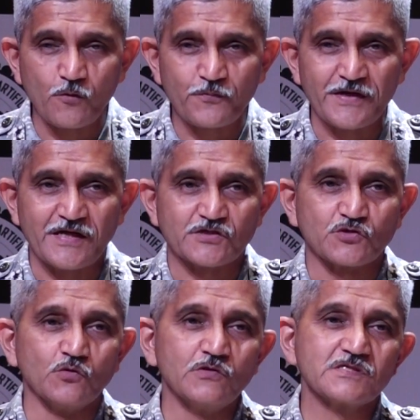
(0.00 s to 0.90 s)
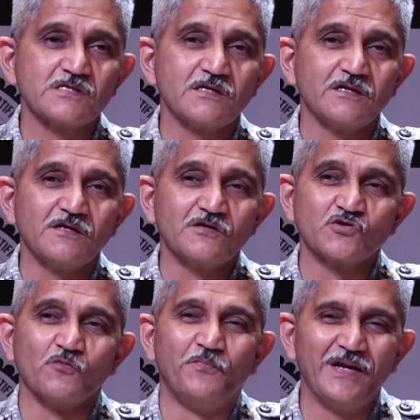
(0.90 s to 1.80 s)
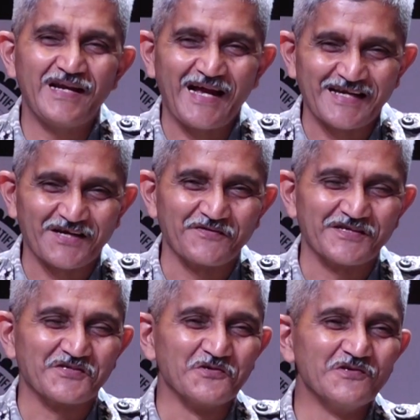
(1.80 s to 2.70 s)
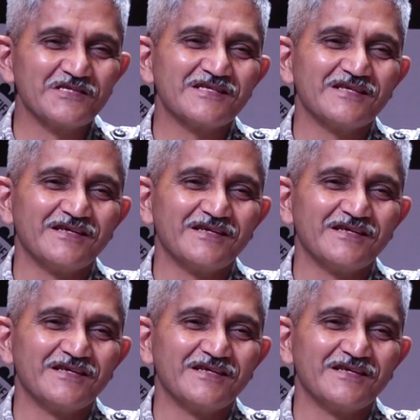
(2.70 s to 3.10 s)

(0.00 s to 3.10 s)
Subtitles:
appropriate tools, to build adequate